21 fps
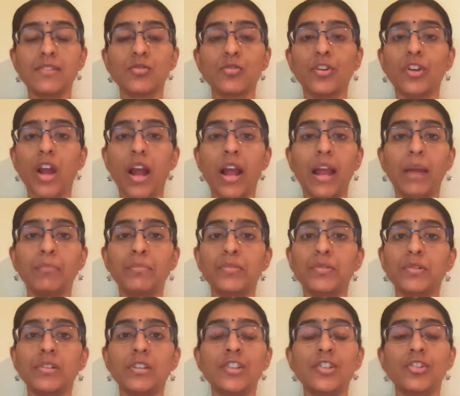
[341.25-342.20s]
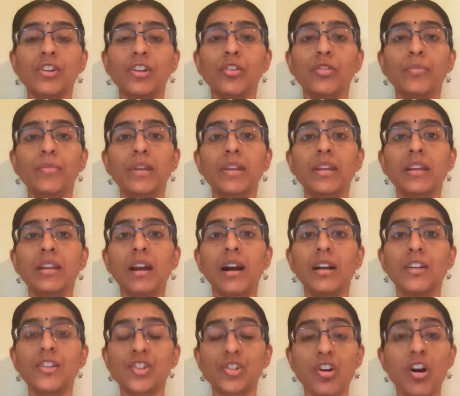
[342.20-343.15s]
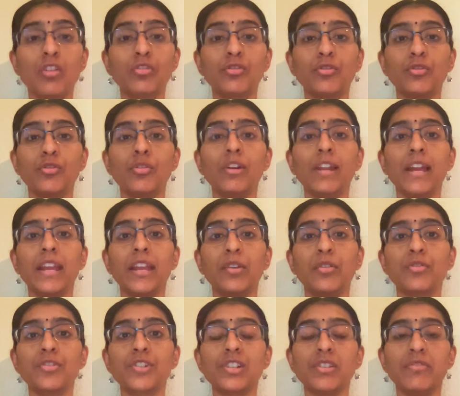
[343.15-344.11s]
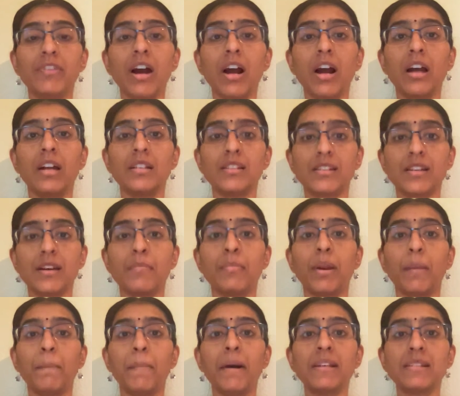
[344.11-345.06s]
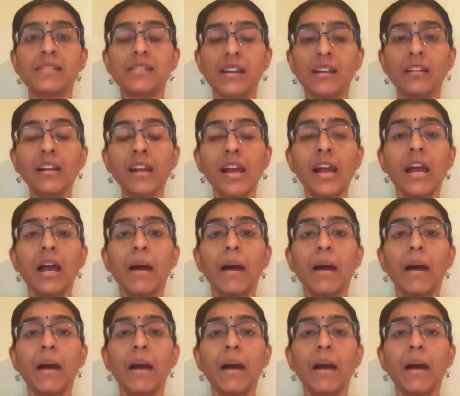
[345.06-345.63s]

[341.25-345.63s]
So yeah, I'm pretty sure you'll be shocked to know Shiva is Brahma's son,